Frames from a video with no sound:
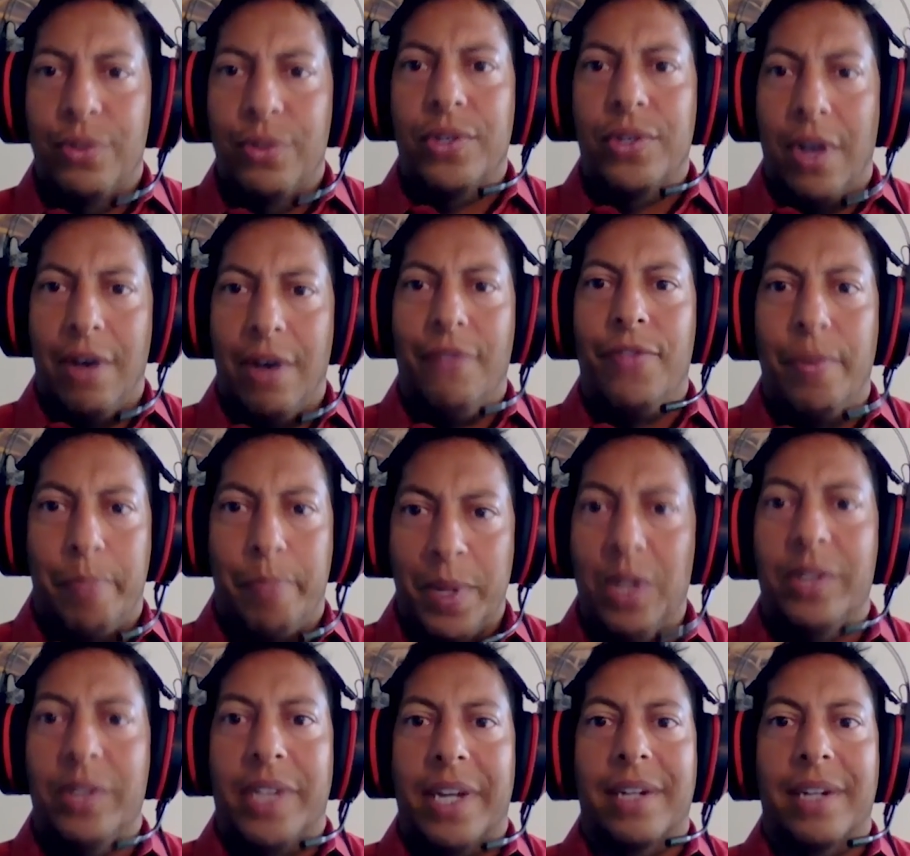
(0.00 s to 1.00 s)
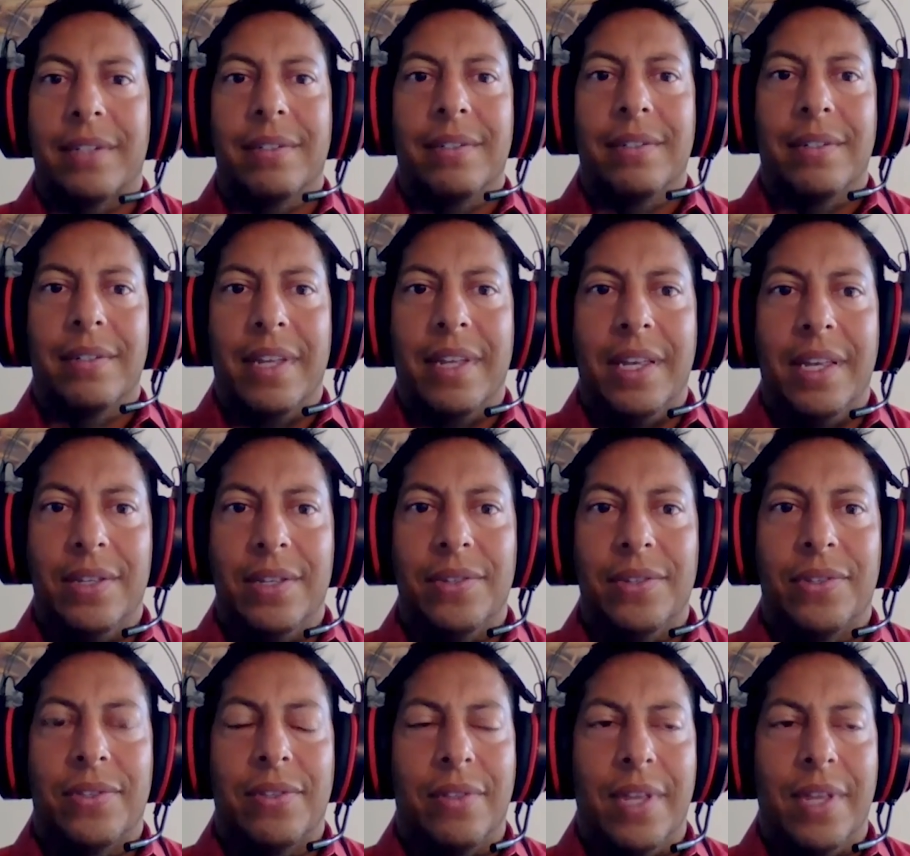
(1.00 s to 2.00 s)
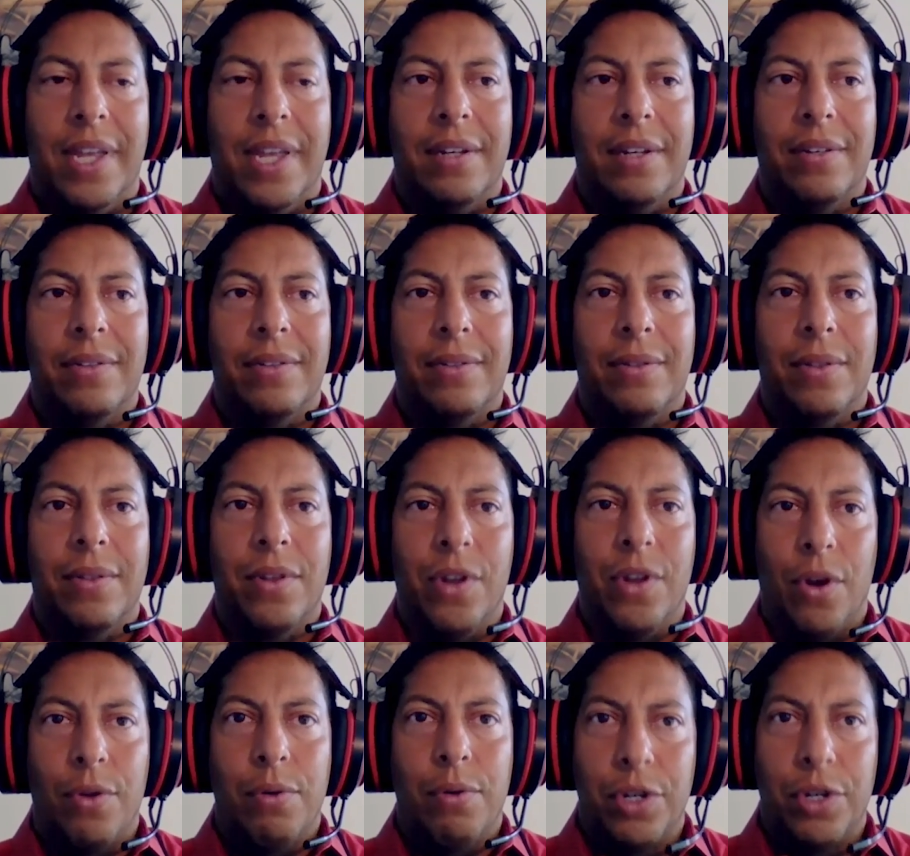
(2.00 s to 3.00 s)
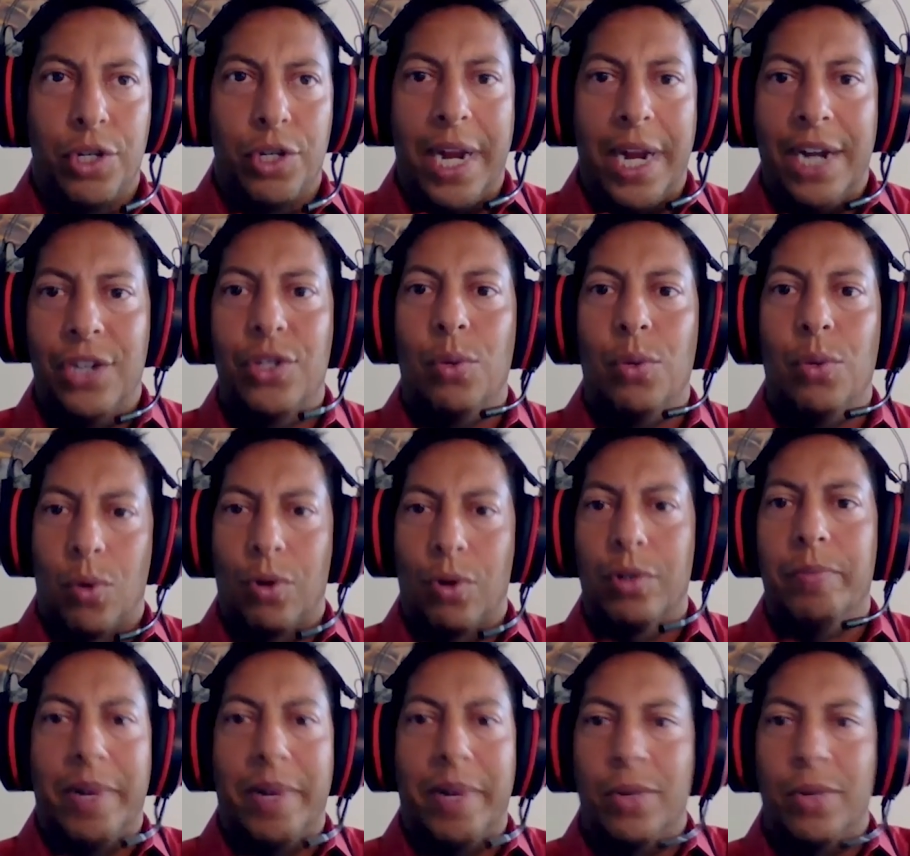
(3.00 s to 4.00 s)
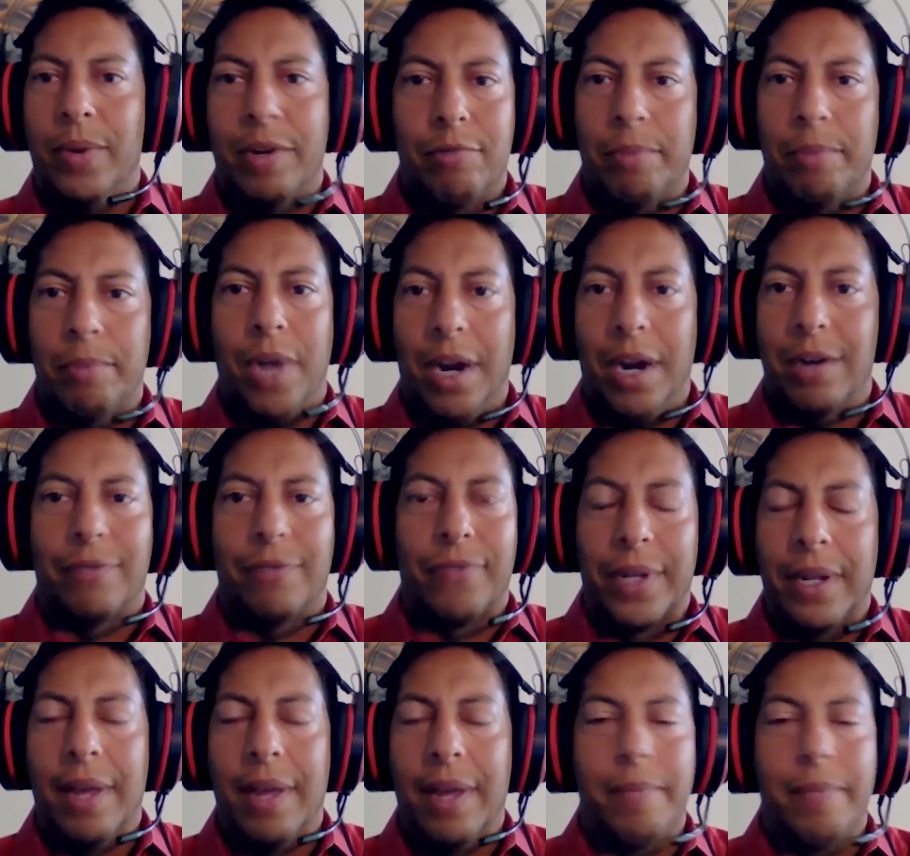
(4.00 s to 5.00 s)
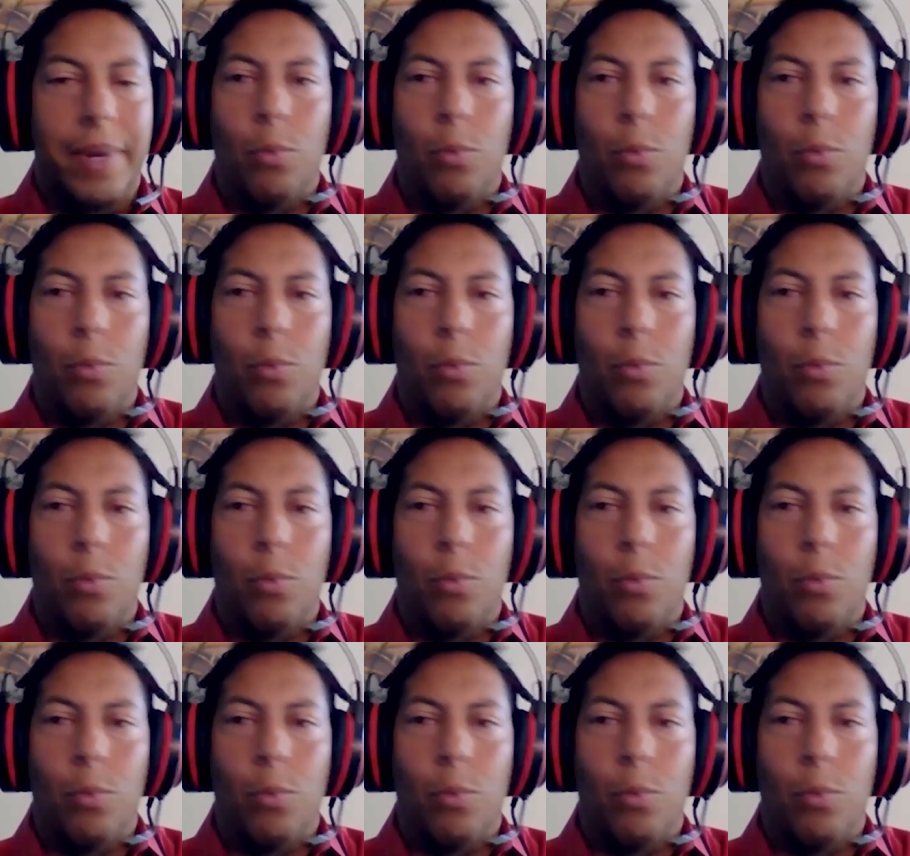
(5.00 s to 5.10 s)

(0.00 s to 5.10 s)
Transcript: of the building, is that you can change the world by doing cryptography. I mean,